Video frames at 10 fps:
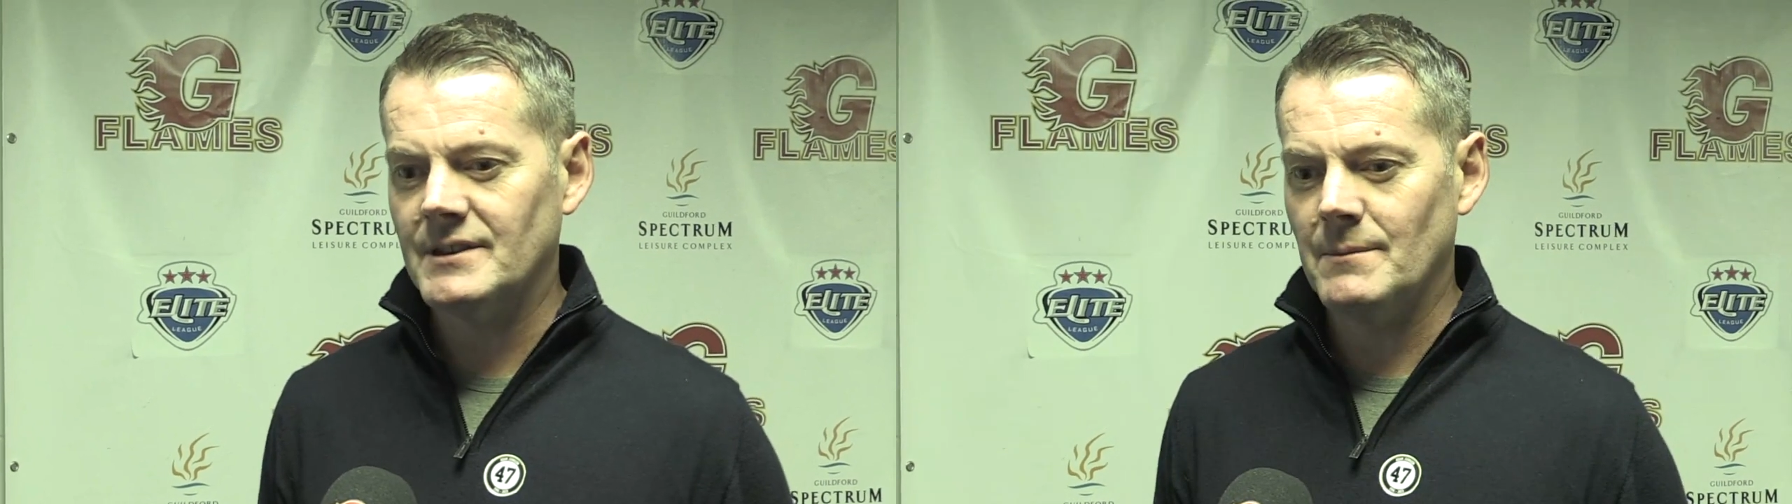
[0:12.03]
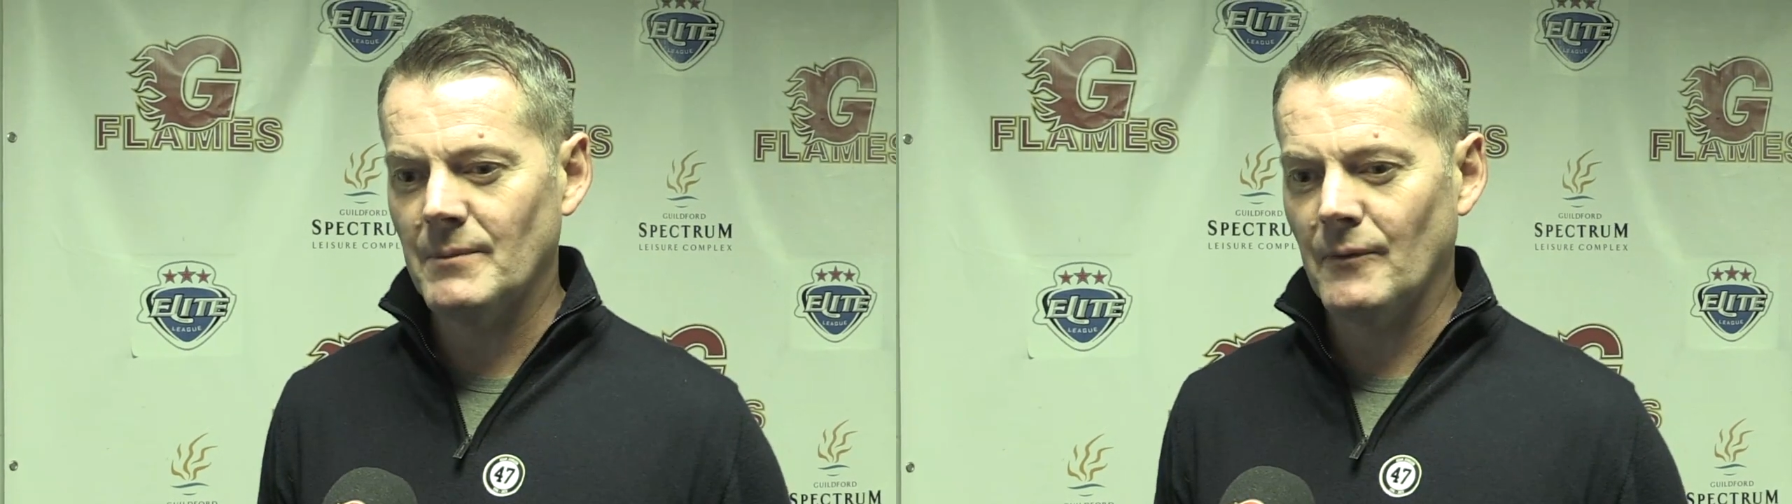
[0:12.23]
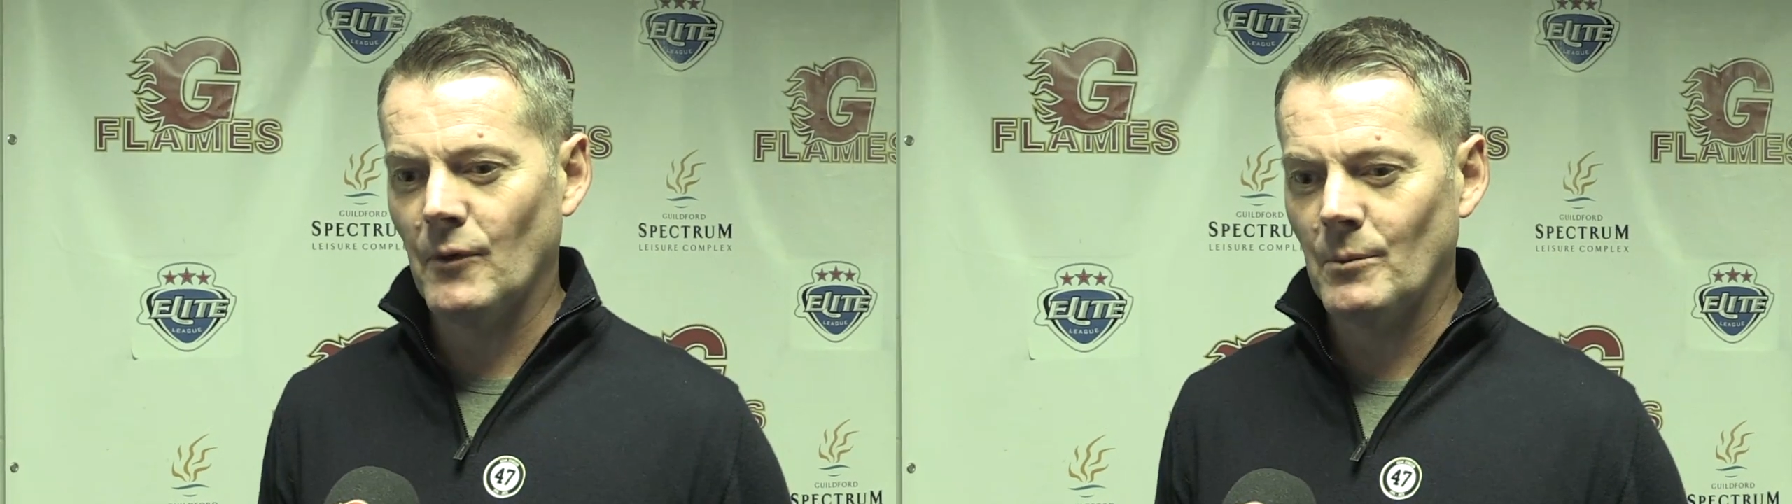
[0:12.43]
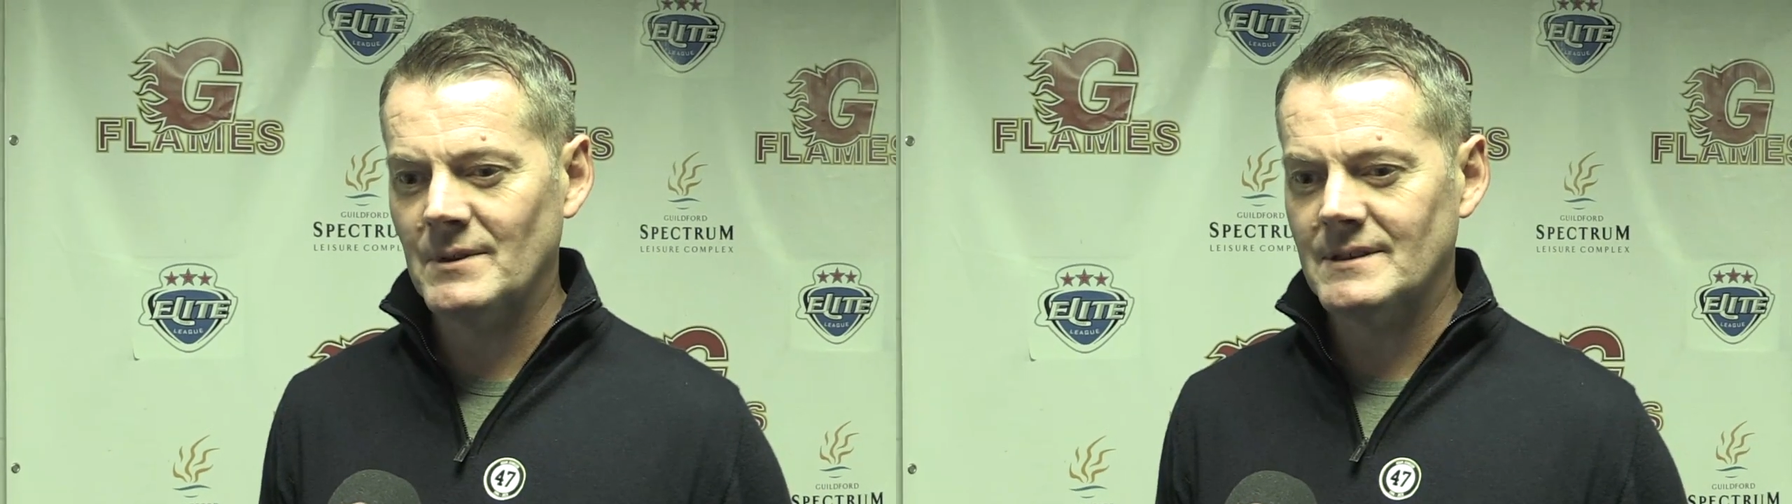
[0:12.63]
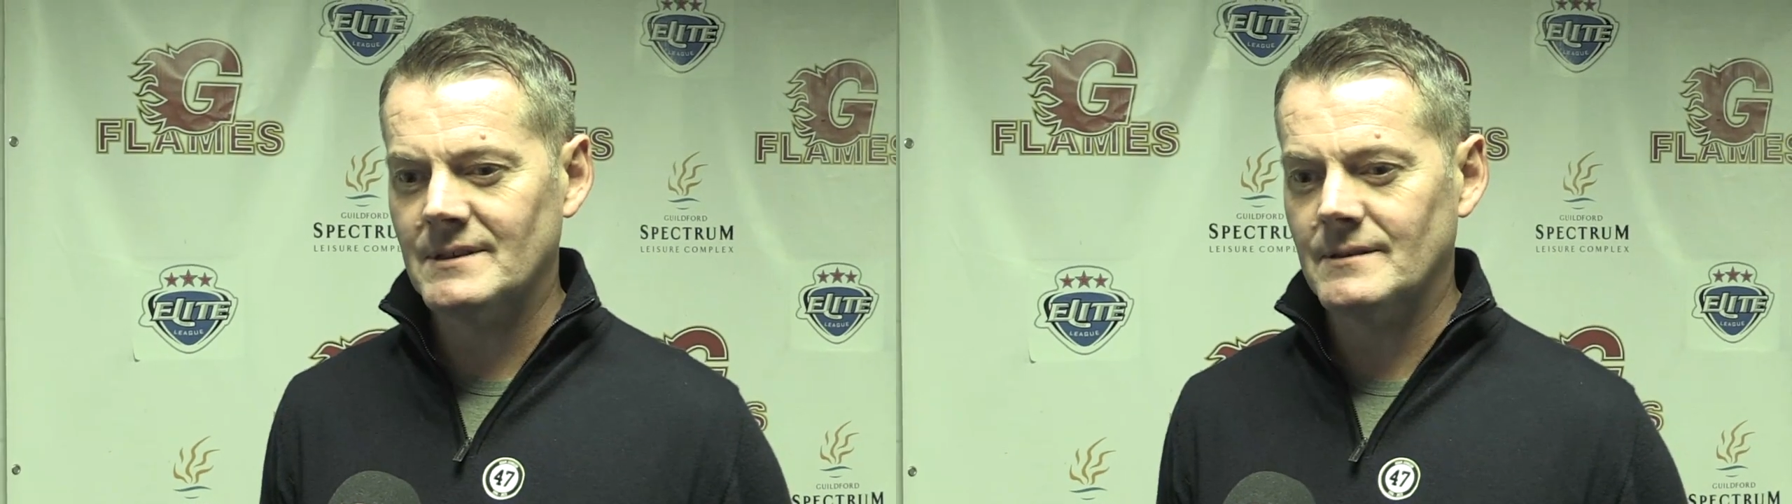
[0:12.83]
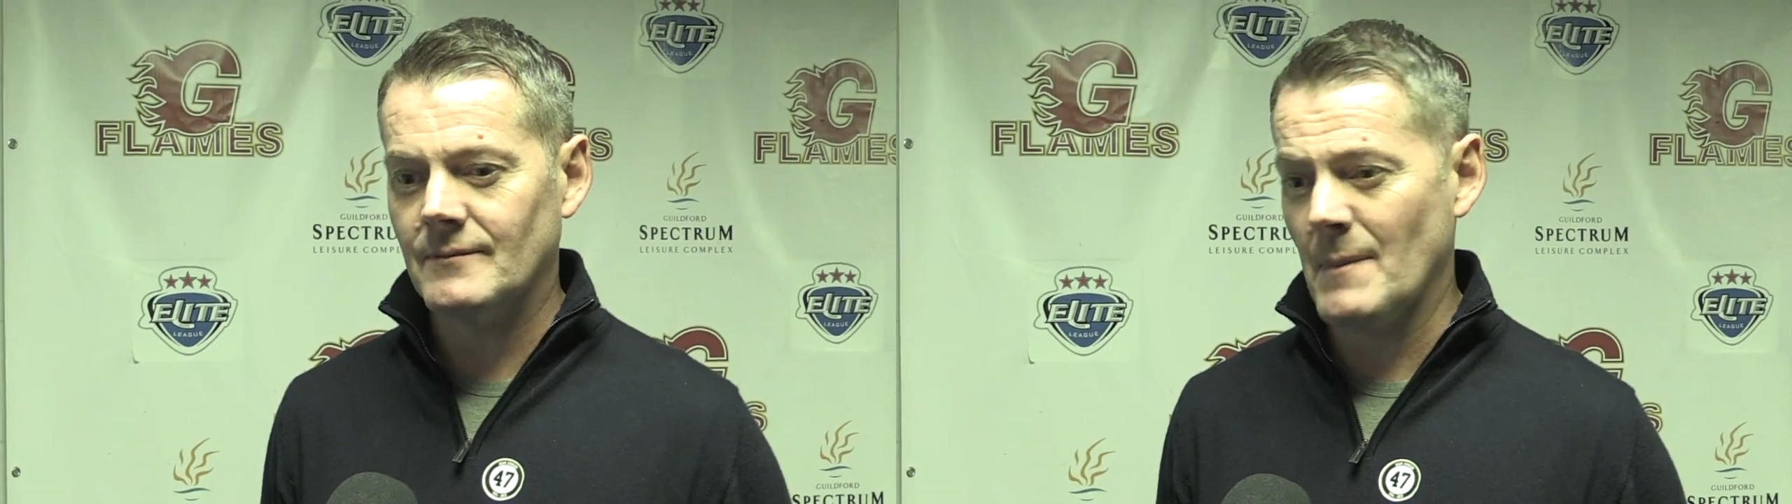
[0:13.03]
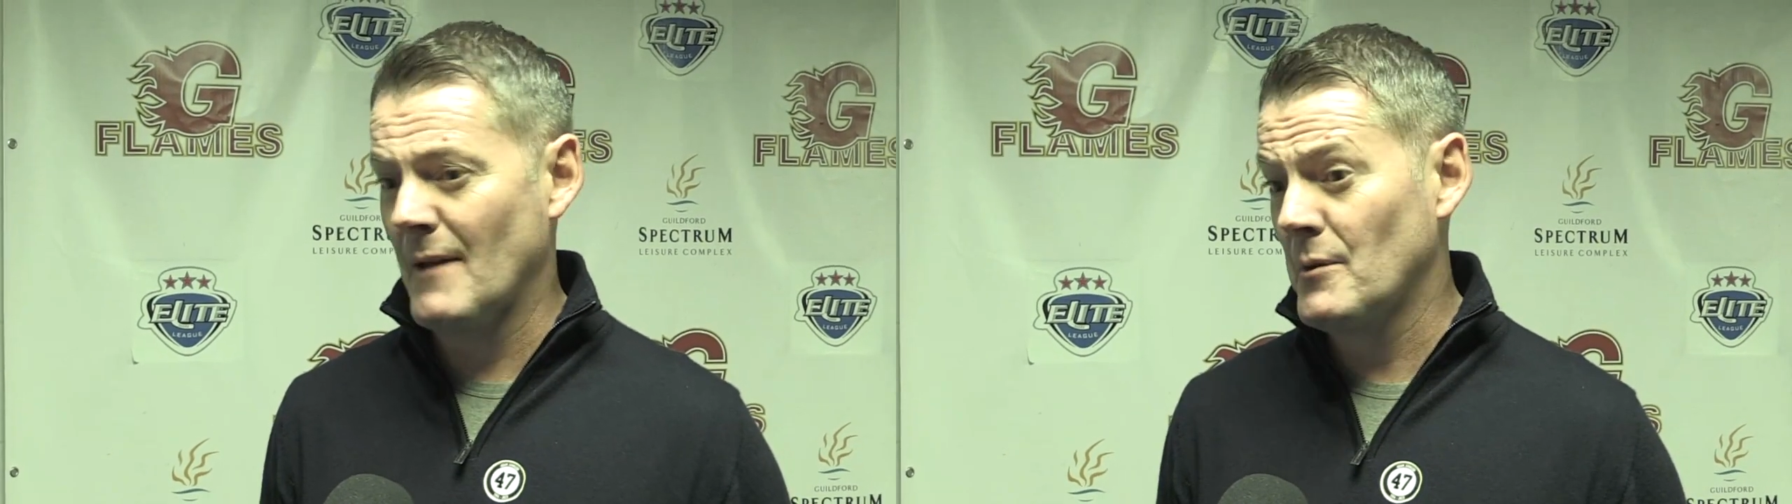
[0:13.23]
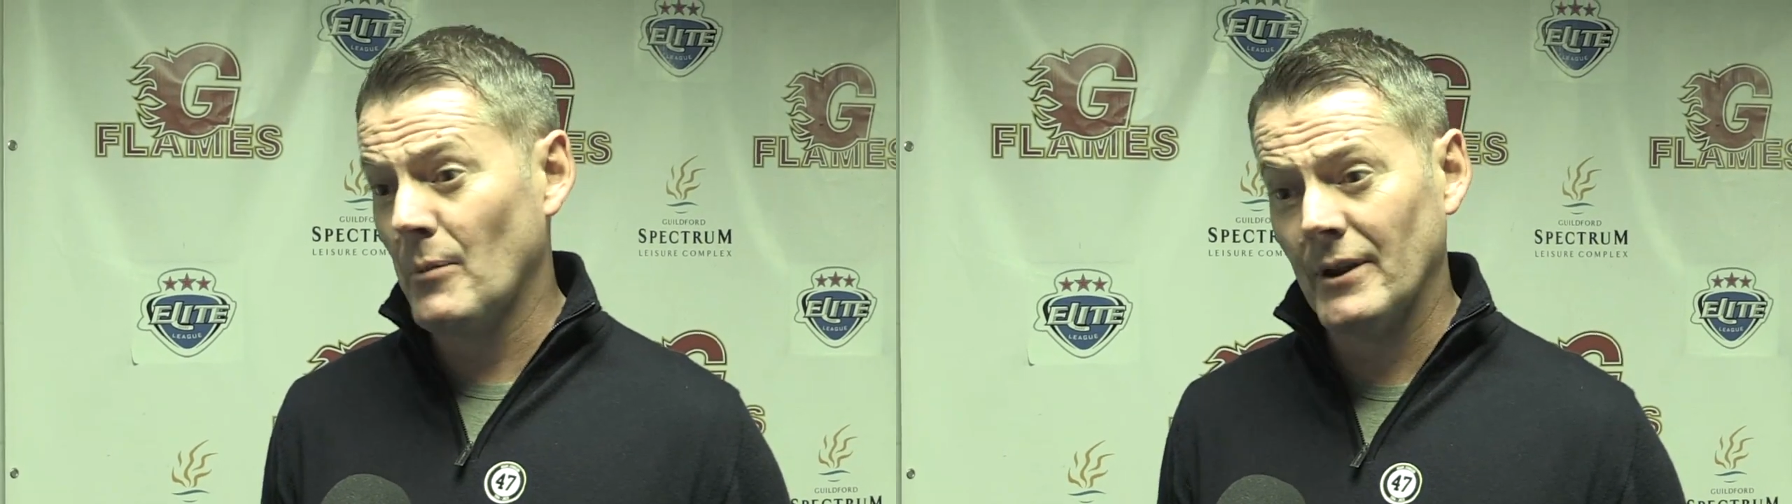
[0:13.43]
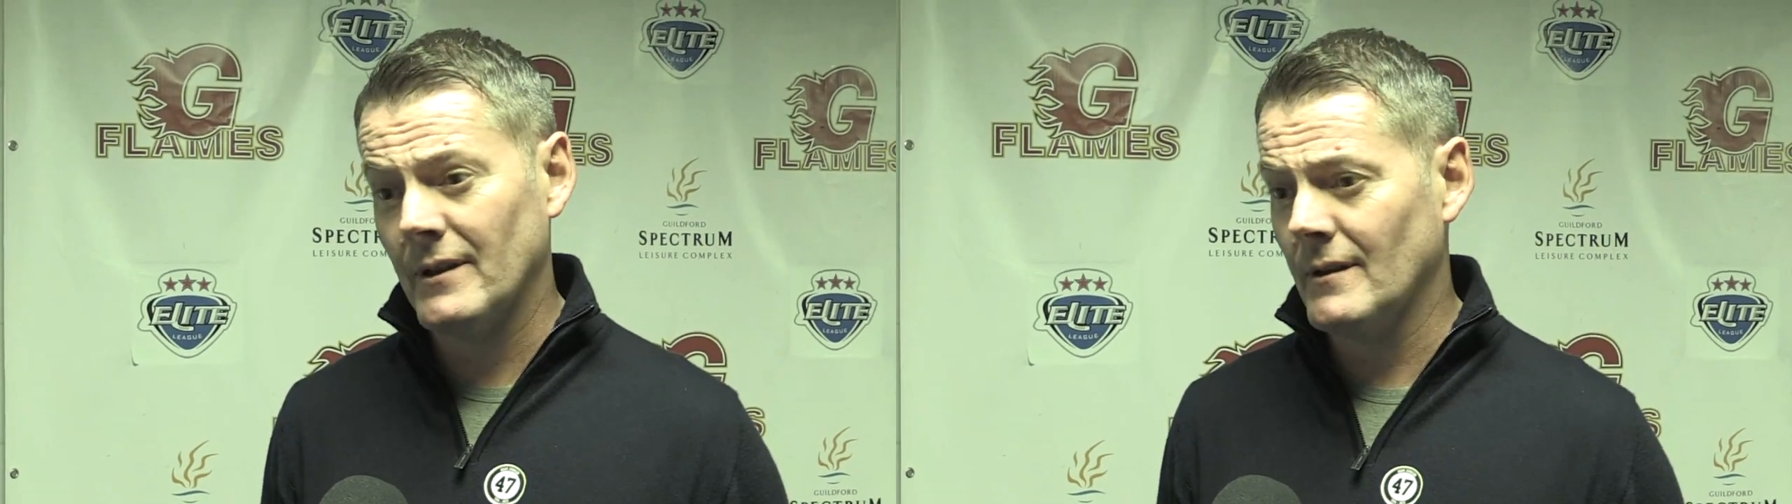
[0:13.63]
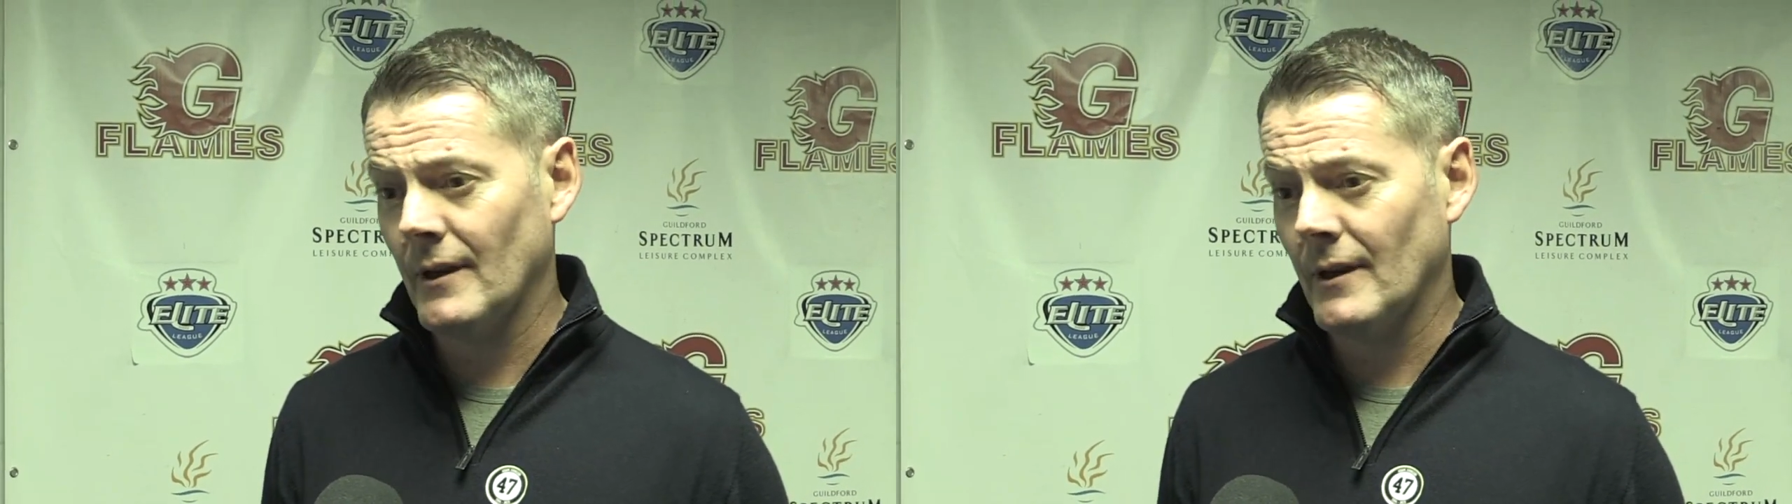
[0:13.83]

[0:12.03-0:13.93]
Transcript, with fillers: team performance from everybody.